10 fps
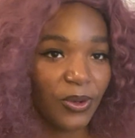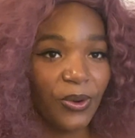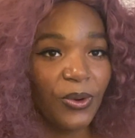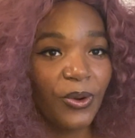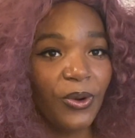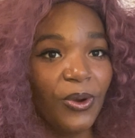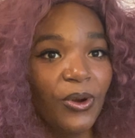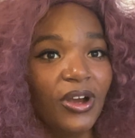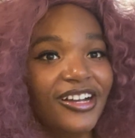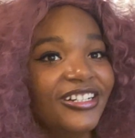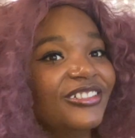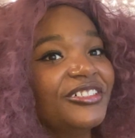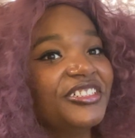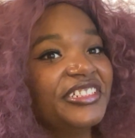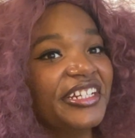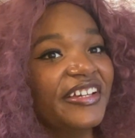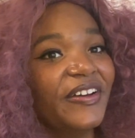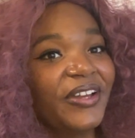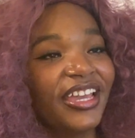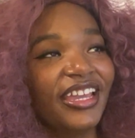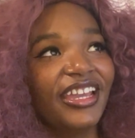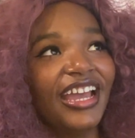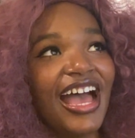Ooh, oh shit. Okay,